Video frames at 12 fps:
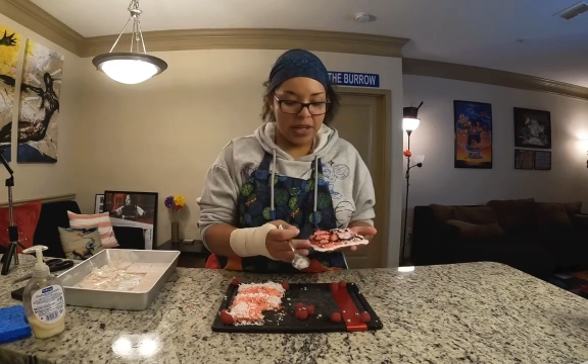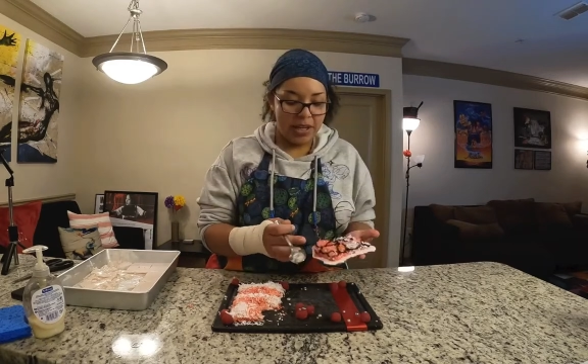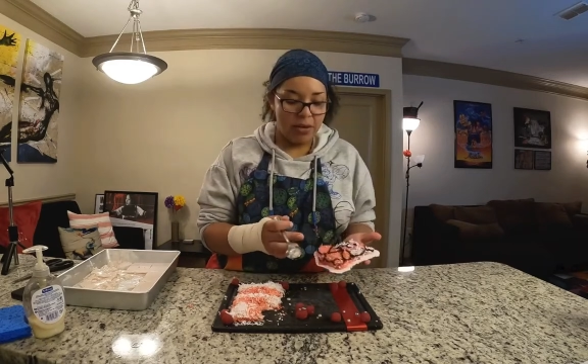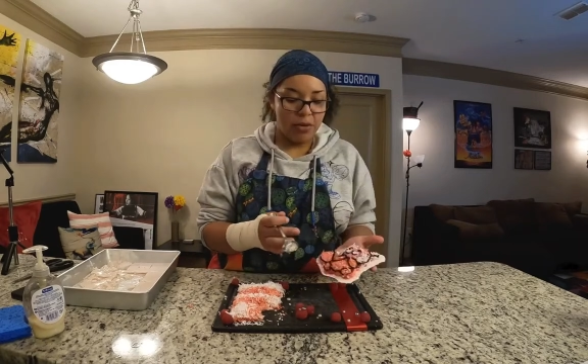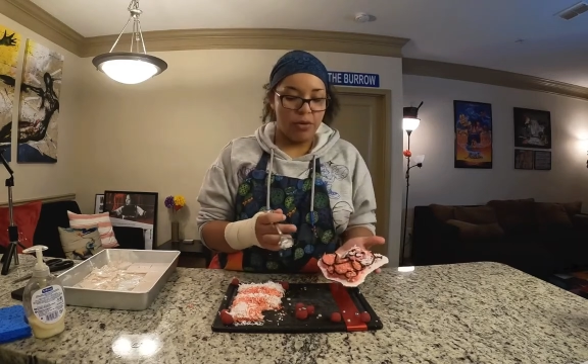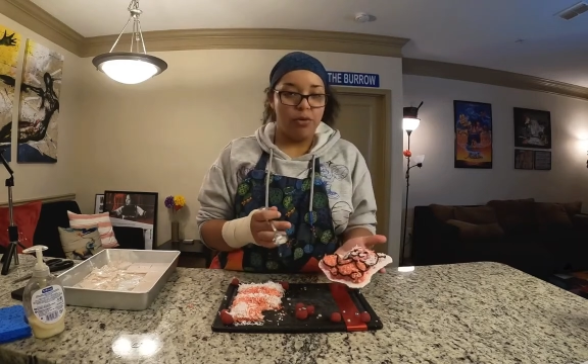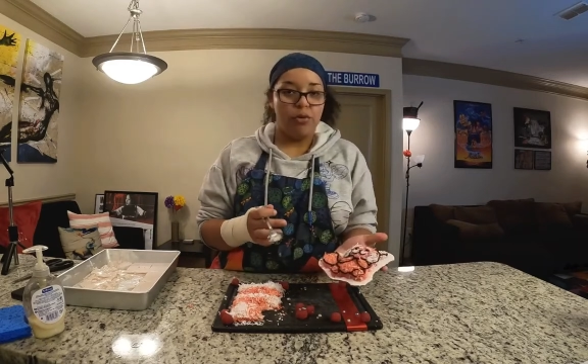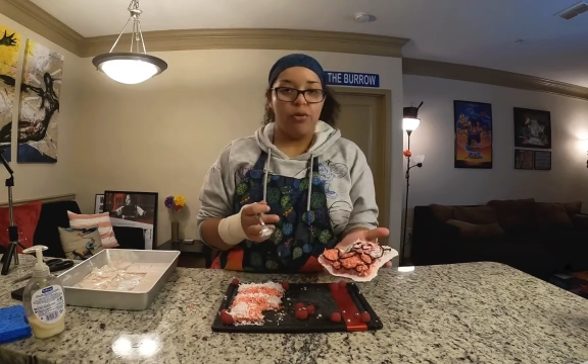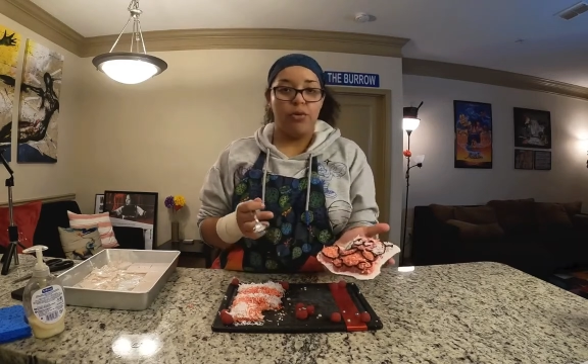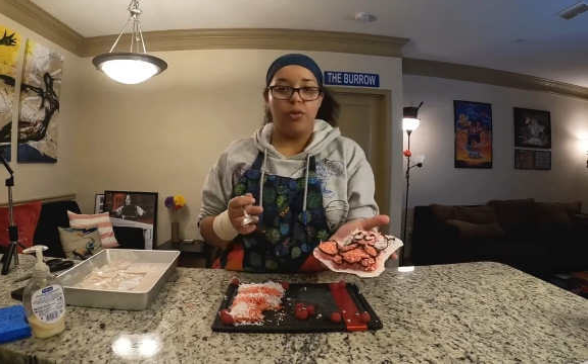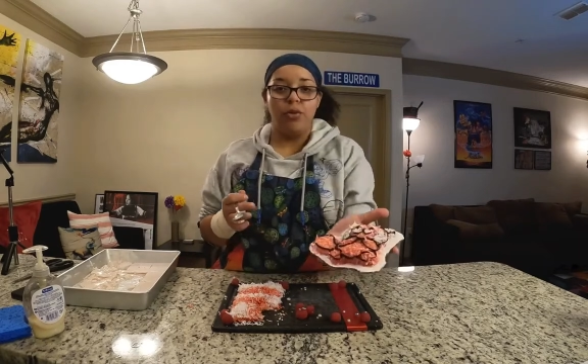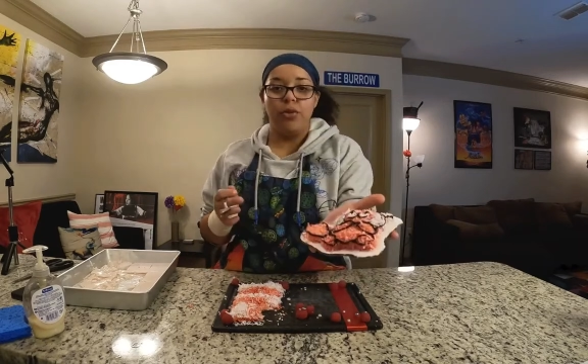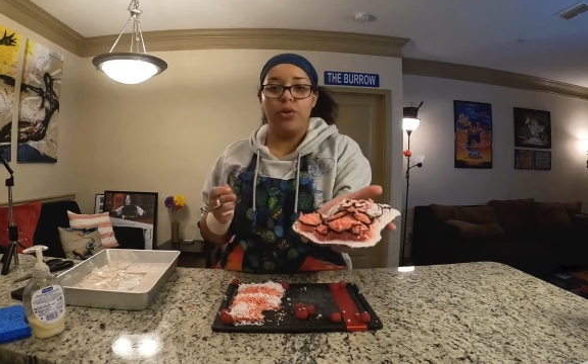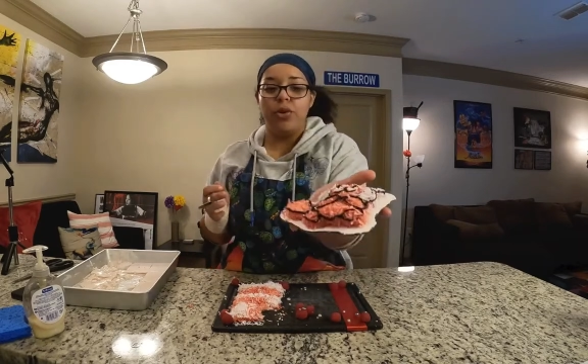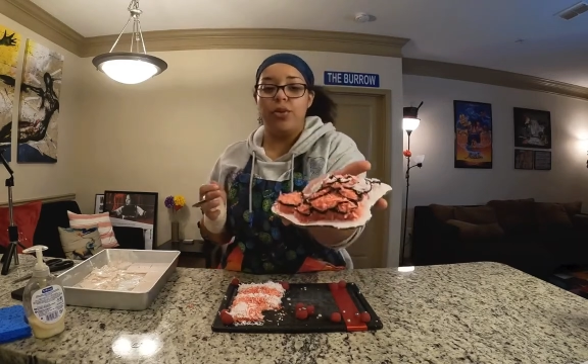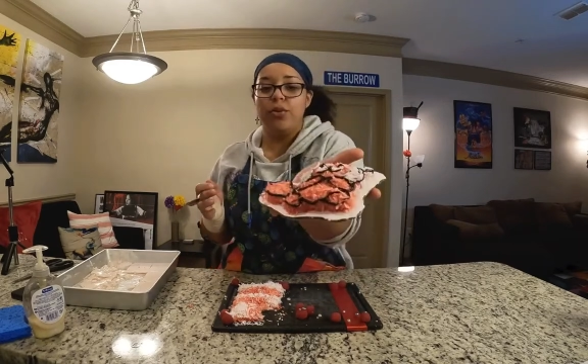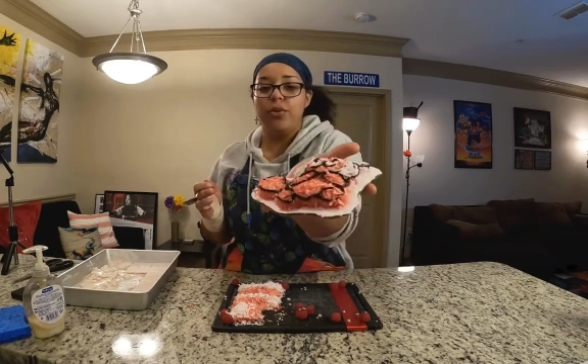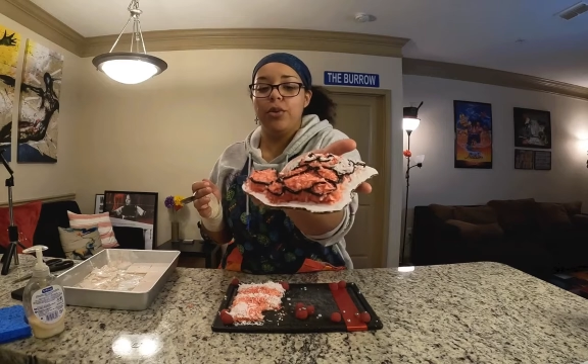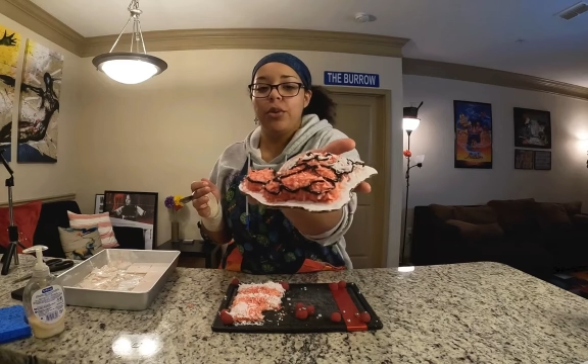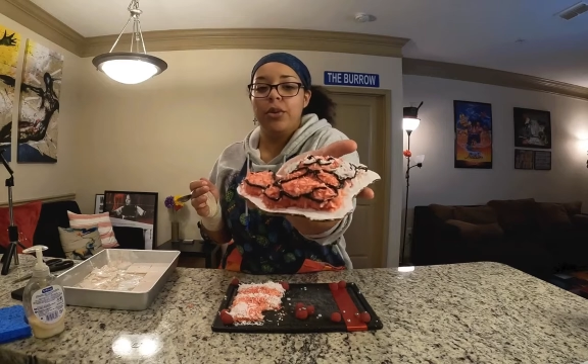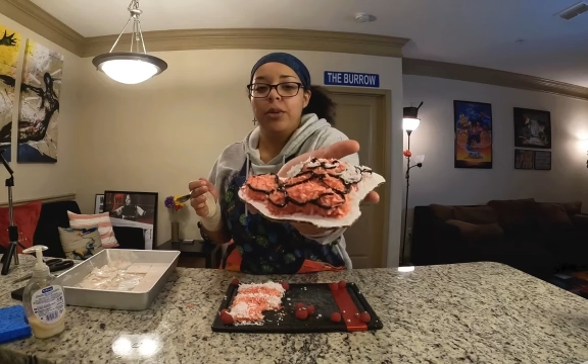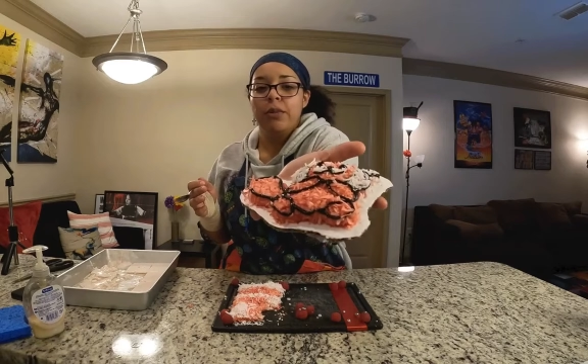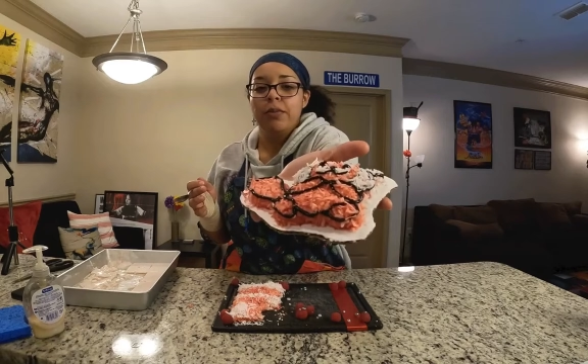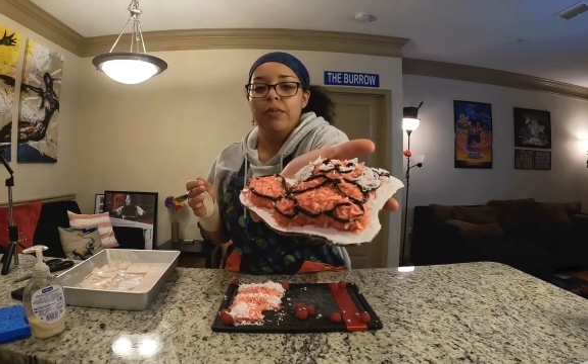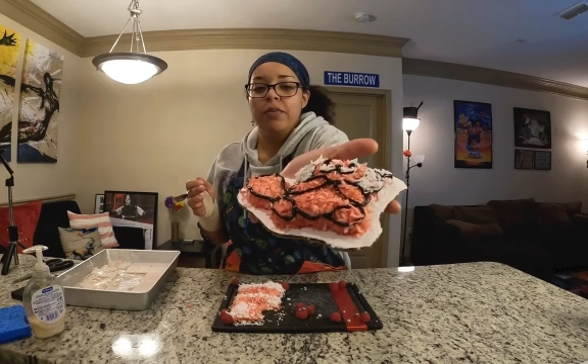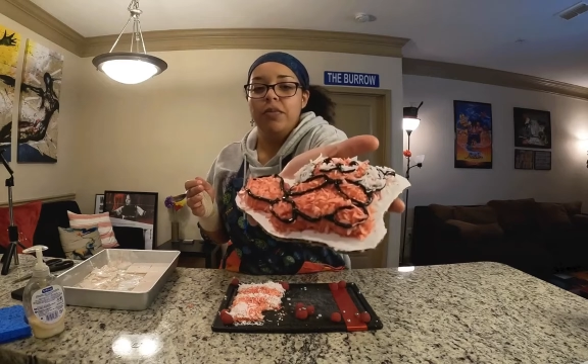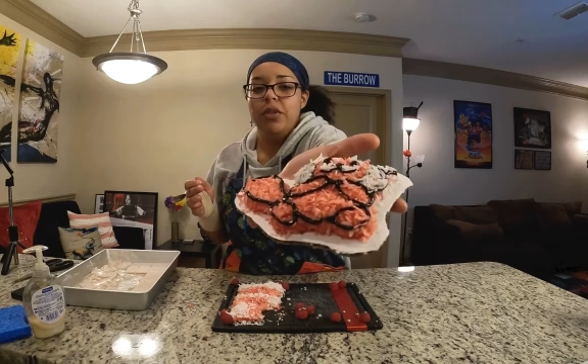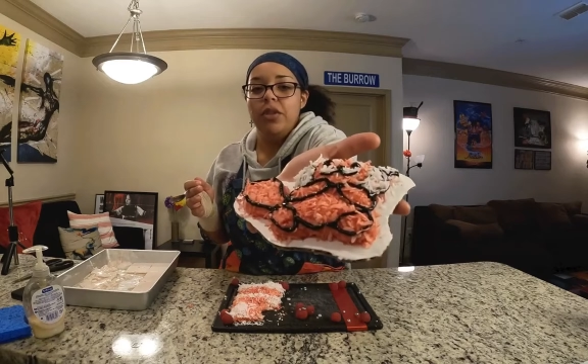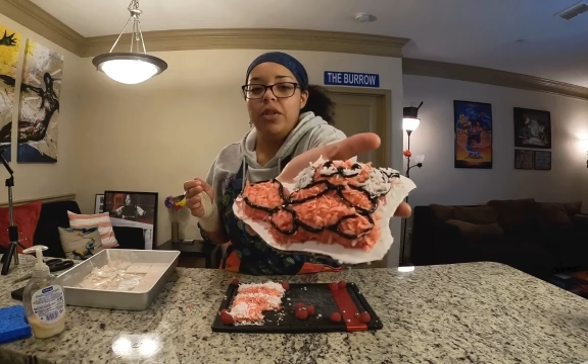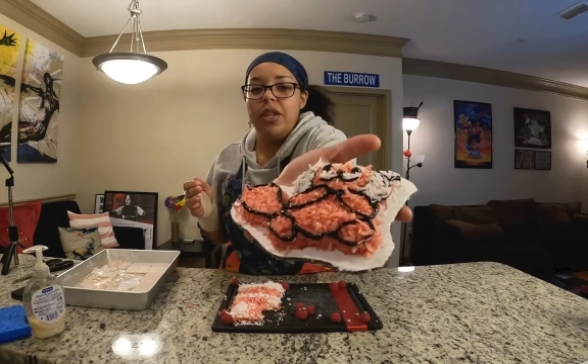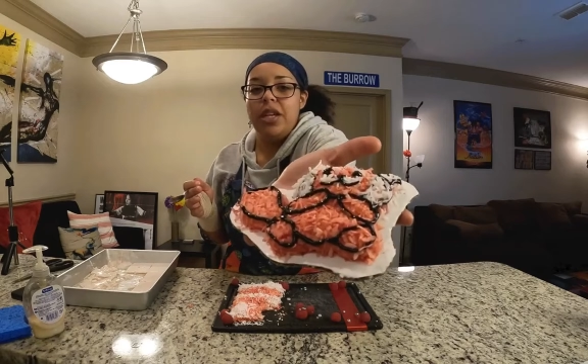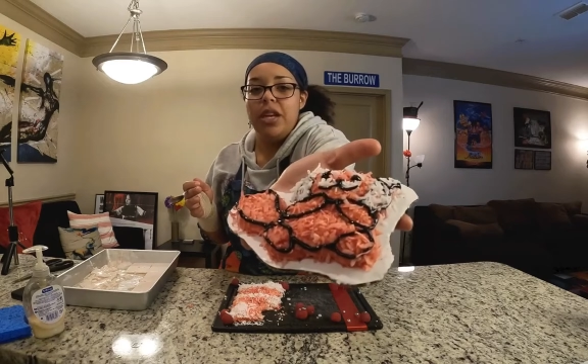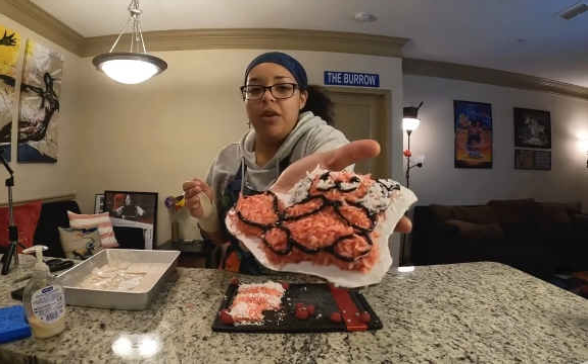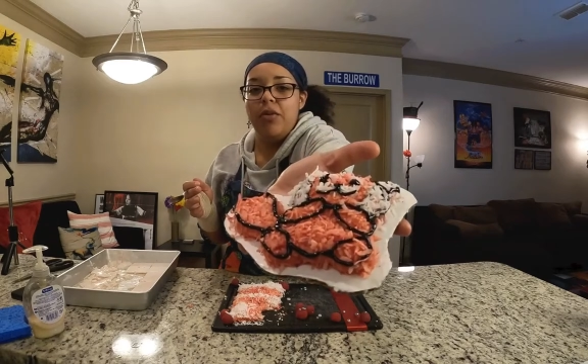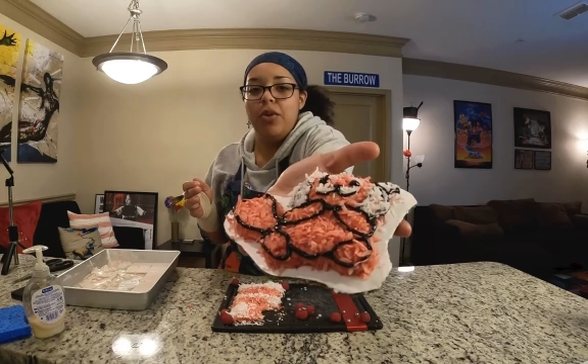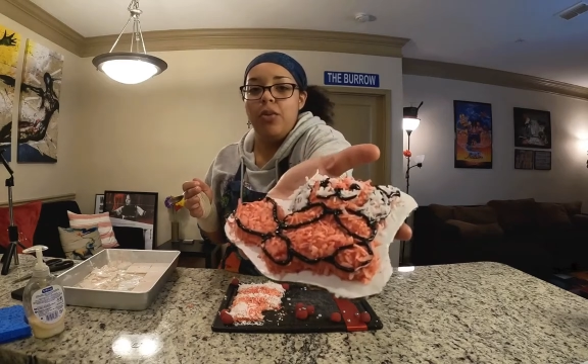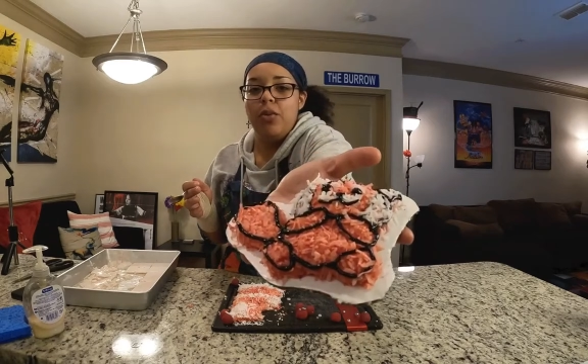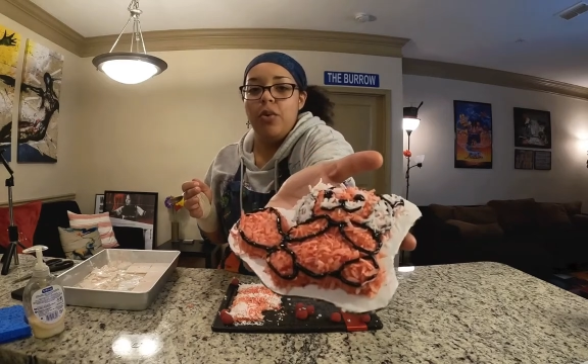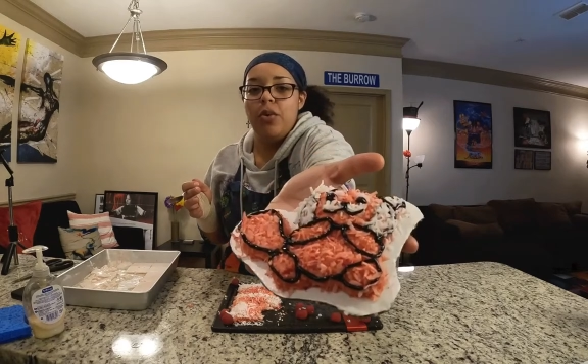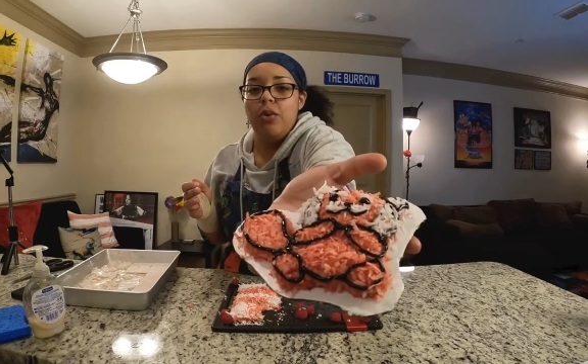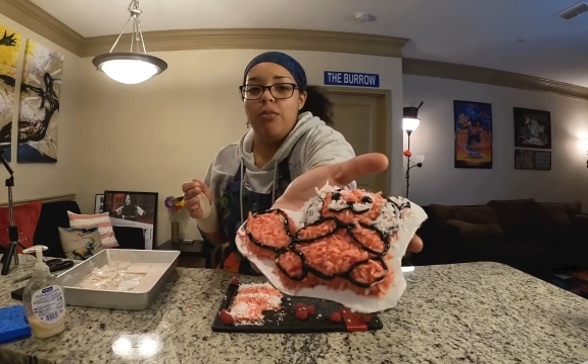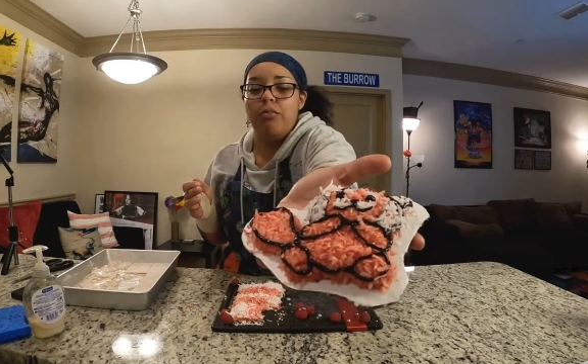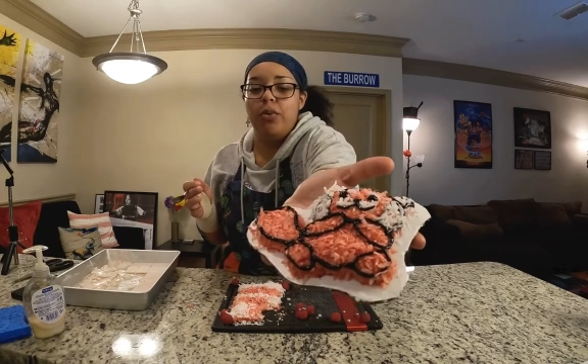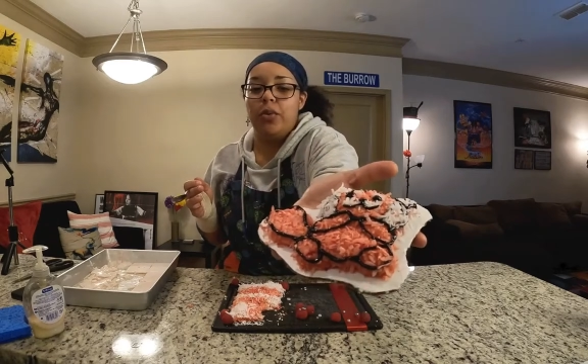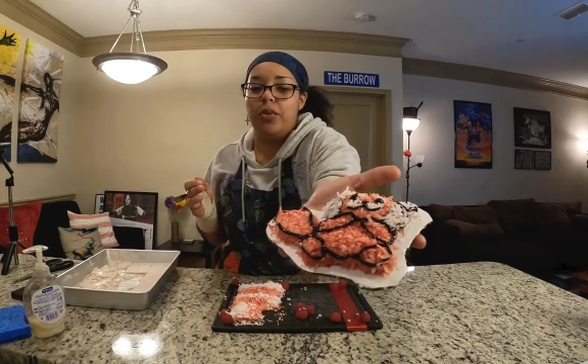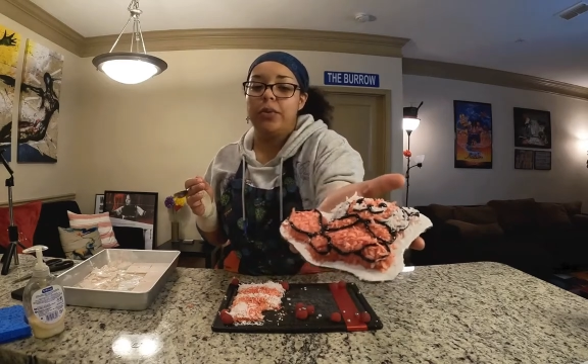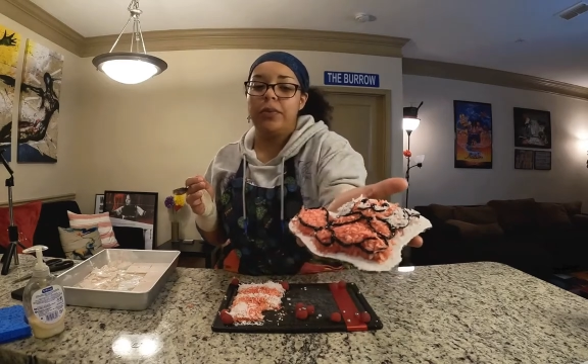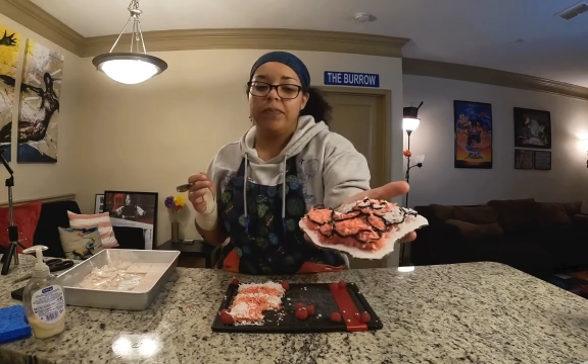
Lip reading: You're so cute. You know, adorable.